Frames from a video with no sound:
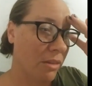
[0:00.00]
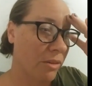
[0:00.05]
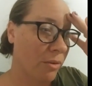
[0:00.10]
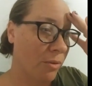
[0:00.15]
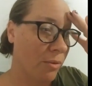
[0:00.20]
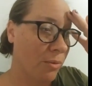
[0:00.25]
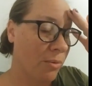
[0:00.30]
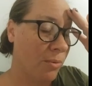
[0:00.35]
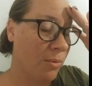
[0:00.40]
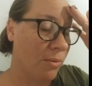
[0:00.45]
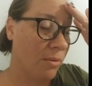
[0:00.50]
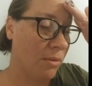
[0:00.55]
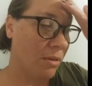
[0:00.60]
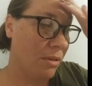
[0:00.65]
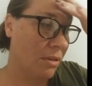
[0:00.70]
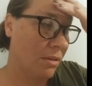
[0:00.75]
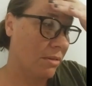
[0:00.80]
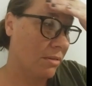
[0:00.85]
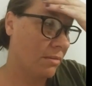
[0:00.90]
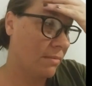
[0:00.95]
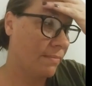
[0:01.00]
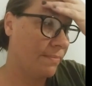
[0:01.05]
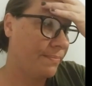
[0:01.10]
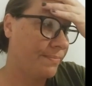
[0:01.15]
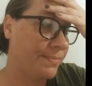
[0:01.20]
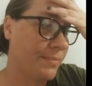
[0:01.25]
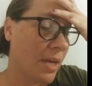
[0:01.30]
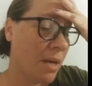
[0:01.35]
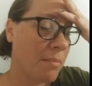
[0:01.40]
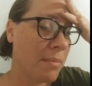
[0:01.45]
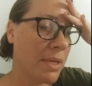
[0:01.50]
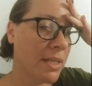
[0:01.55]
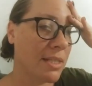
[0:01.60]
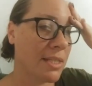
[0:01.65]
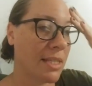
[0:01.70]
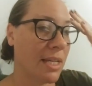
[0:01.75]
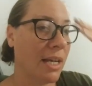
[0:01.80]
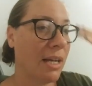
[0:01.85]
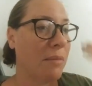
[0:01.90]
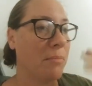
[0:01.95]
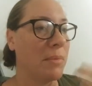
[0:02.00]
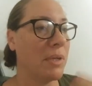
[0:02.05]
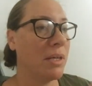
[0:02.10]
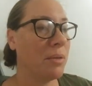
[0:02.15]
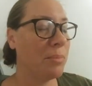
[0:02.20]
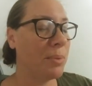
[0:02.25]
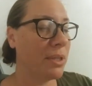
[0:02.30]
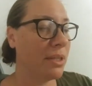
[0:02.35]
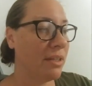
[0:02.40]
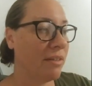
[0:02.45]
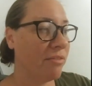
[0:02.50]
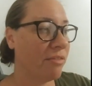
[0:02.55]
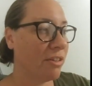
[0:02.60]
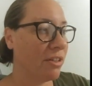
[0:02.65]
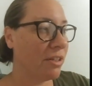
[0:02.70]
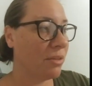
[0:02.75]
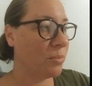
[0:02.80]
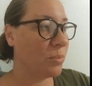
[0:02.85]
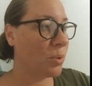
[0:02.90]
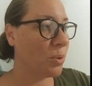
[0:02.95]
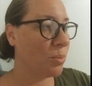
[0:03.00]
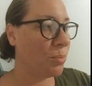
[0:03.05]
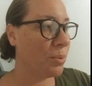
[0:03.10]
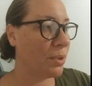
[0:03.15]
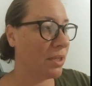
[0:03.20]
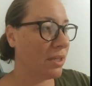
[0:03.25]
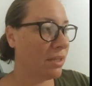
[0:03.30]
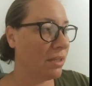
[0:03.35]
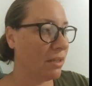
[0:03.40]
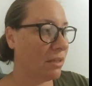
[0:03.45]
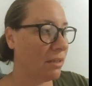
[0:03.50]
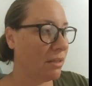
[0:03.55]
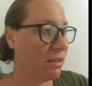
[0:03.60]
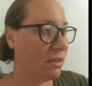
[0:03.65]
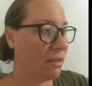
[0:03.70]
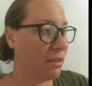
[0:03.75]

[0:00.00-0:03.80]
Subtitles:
through, I'm not saying I'm not a believer anymore, but